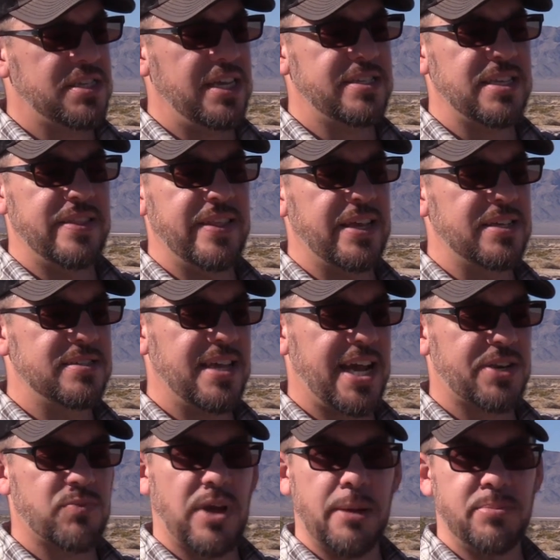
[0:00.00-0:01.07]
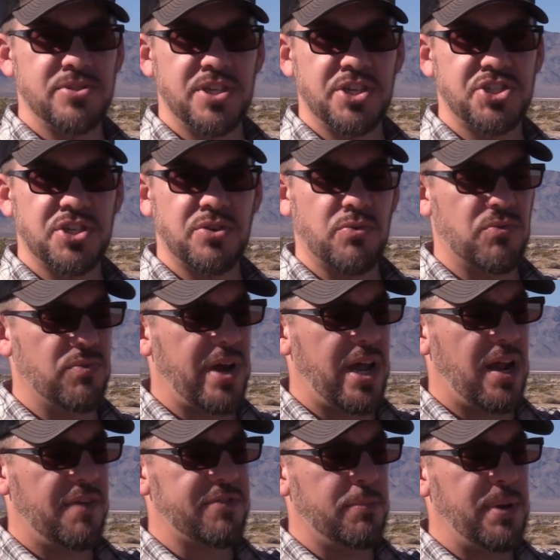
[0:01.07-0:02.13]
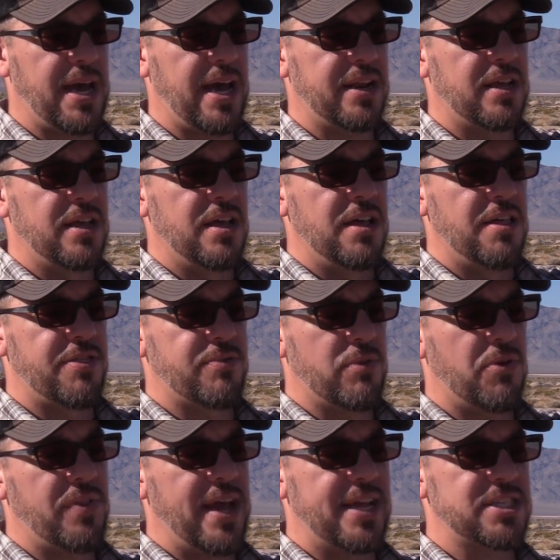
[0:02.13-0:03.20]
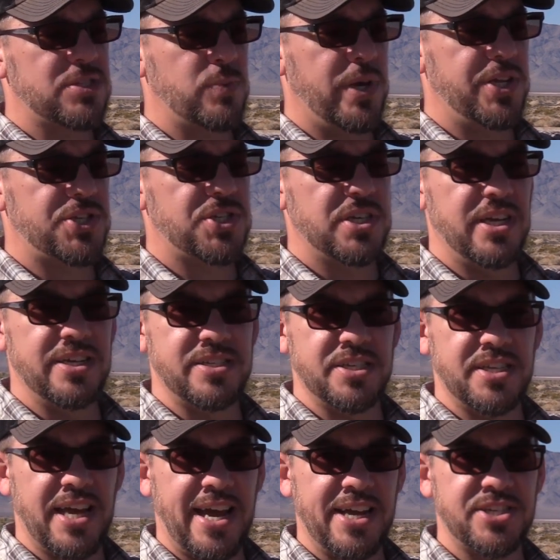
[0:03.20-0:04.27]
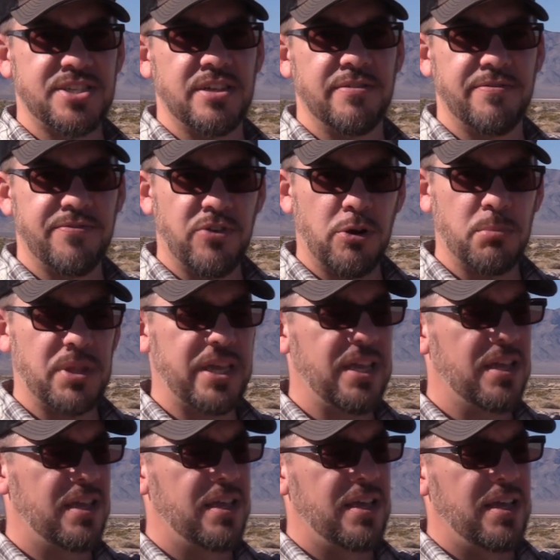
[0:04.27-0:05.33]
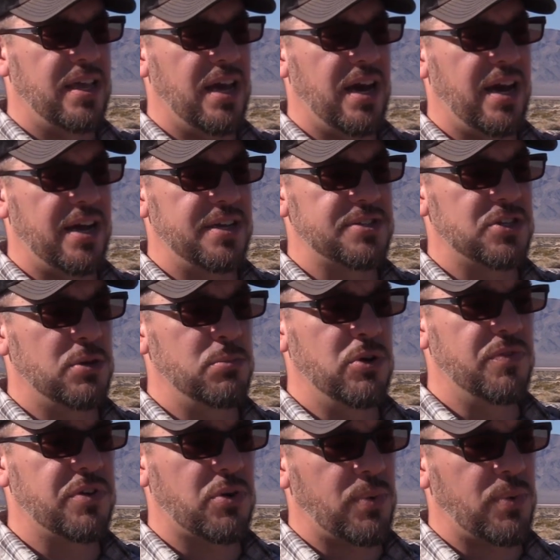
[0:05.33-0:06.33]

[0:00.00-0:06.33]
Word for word: seats in the exact right position right off the bat. Throw that switch, it's attached firmly, there's no moving